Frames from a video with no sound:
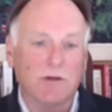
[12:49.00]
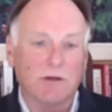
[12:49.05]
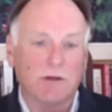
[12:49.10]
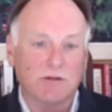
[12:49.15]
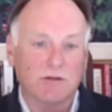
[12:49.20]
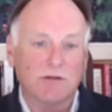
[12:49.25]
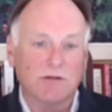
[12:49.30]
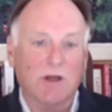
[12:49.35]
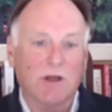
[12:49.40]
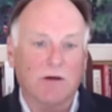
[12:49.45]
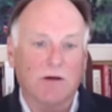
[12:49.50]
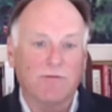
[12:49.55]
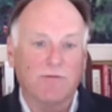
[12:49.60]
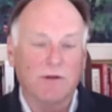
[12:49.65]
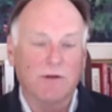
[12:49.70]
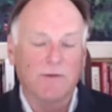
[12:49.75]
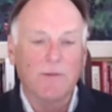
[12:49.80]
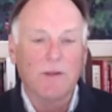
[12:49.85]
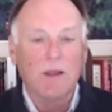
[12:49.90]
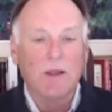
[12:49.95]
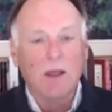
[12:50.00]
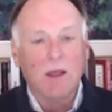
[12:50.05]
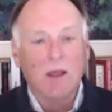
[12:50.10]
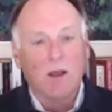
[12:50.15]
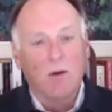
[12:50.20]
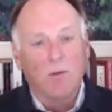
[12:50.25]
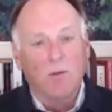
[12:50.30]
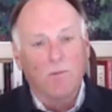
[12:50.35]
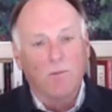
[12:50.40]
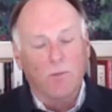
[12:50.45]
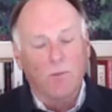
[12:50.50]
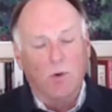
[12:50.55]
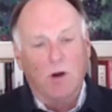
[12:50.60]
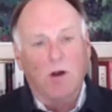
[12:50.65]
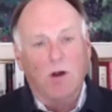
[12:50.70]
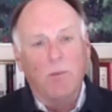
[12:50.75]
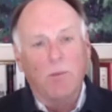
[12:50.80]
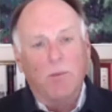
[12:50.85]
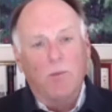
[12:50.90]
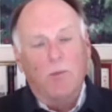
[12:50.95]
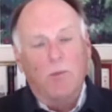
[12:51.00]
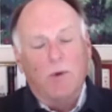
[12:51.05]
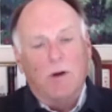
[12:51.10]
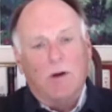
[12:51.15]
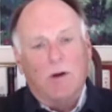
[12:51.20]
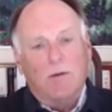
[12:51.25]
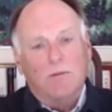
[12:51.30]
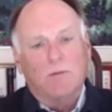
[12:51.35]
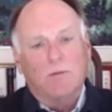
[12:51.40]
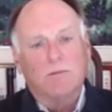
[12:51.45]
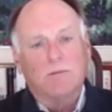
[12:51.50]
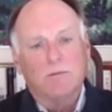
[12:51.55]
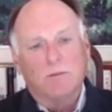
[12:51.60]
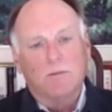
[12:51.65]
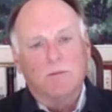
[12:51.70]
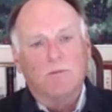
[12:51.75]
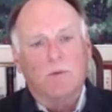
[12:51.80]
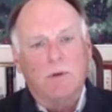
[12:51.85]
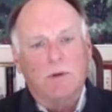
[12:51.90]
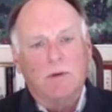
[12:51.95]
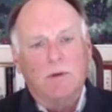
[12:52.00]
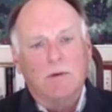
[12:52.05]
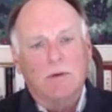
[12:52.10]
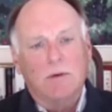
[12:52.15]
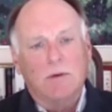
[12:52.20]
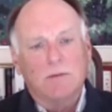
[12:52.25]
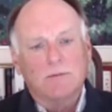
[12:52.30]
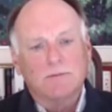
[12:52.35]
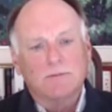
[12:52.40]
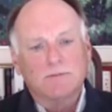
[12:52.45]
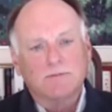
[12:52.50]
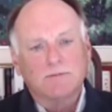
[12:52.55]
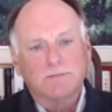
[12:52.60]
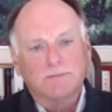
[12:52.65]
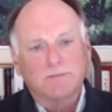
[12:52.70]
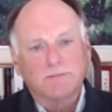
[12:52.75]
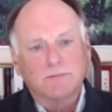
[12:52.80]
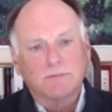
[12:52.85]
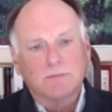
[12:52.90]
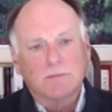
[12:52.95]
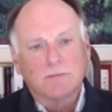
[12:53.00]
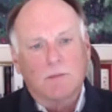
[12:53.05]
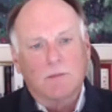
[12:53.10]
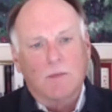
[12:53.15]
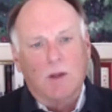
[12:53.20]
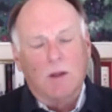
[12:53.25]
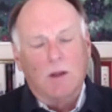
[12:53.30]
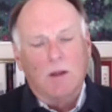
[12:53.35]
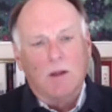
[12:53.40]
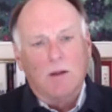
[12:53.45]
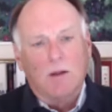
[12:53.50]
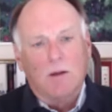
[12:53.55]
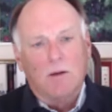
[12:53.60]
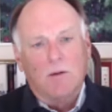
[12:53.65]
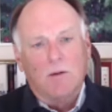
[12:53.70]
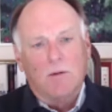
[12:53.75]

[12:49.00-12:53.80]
That's critical. Yeah, that's critical. So it's the decisions. It's the decision taken that gets